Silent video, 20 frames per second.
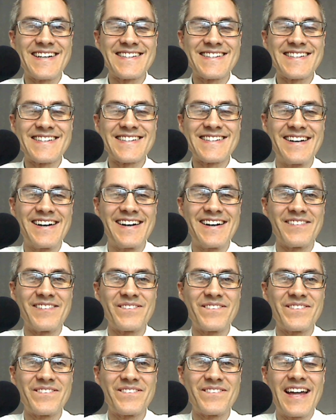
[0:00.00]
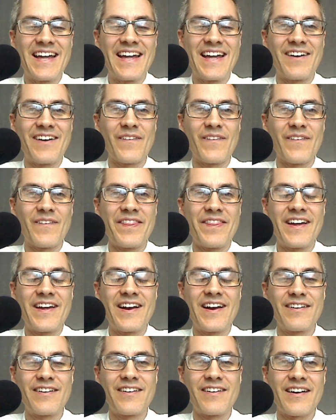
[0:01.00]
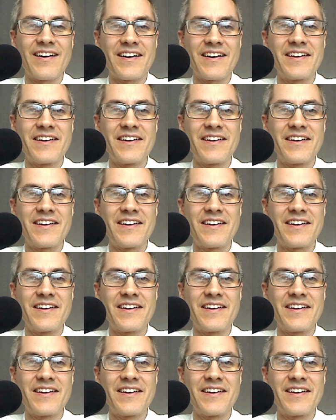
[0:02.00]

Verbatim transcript: listen up. Now, there,